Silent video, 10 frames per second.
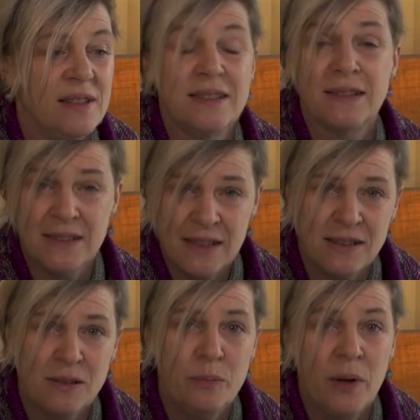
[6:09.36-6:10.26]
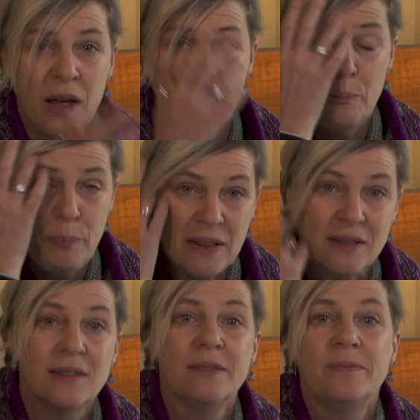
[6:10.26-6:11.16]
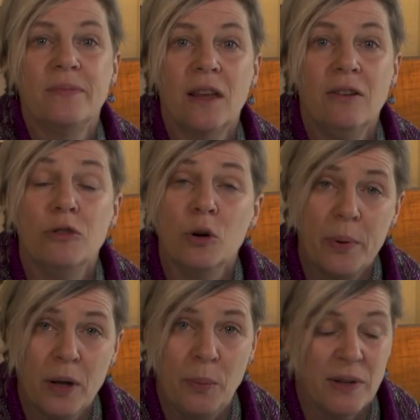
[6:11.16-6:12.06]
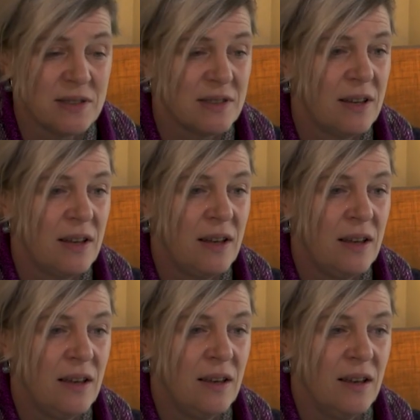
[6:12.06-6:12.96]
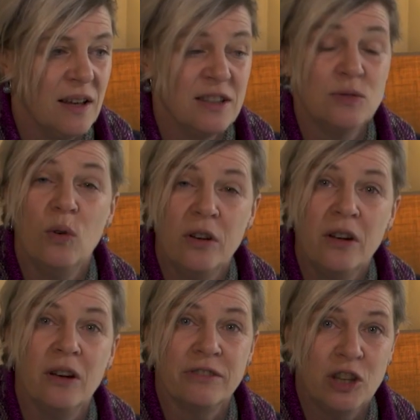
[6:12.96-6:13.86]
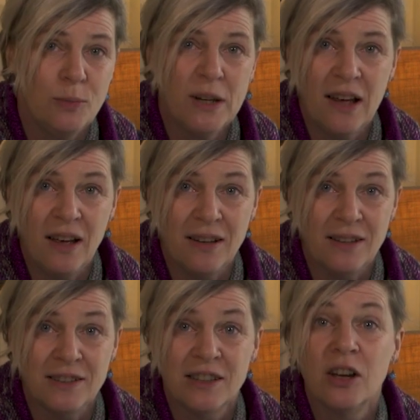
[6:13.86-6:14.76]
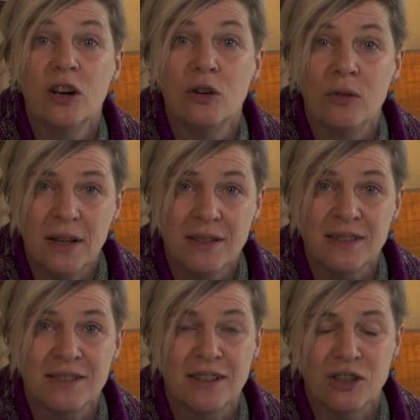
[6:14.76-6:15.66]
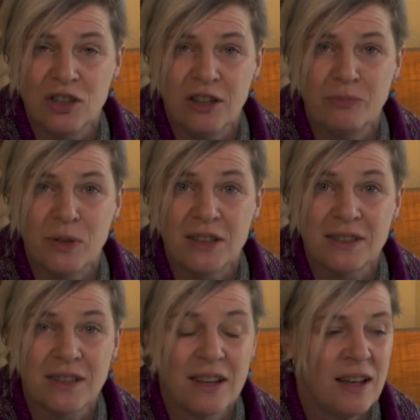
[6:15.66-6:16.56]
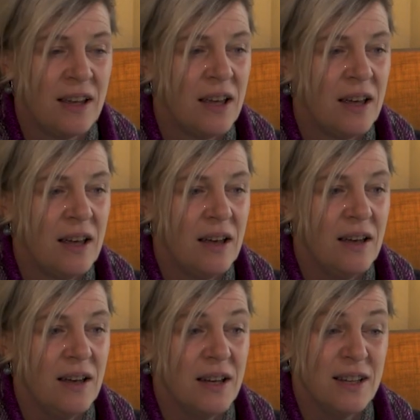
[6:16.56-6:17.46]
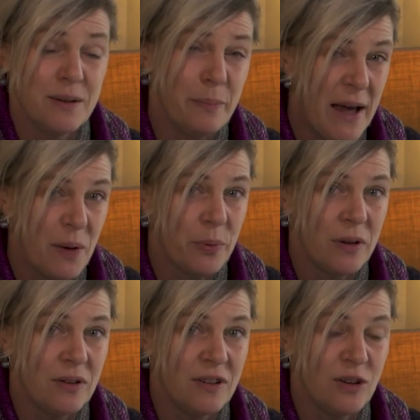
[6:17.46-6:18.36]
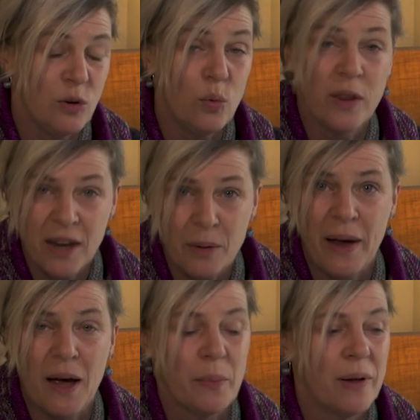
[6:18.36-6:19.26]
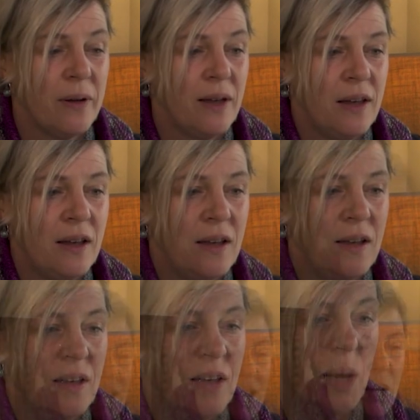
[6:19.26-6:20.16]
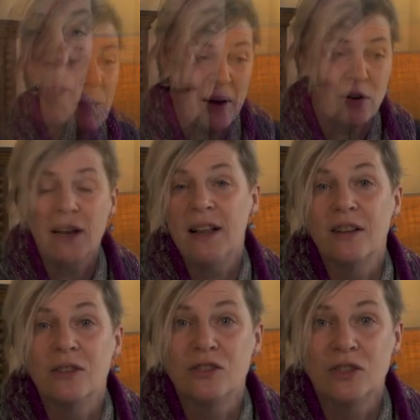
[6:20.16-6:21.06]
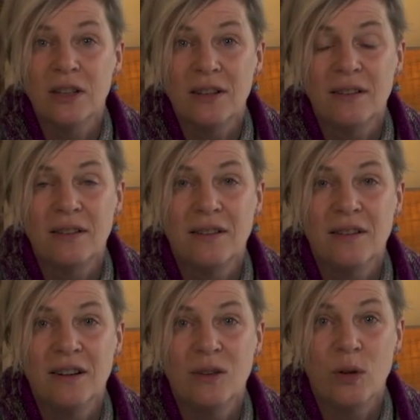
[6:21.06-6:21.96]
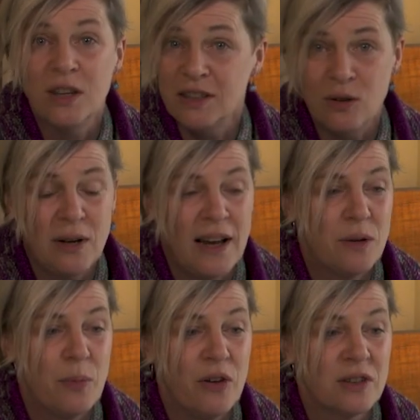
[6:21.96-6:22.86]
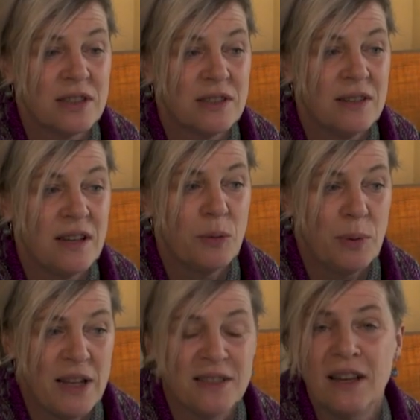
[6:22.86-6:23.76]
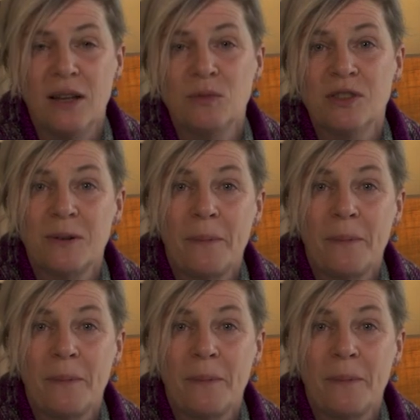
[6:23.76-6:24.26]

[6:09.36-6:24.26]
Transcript: It is a system built for a purpose. It is one of humankind's greatest achievements. It is a map within a map, a parallel country with its own landmarks and place names.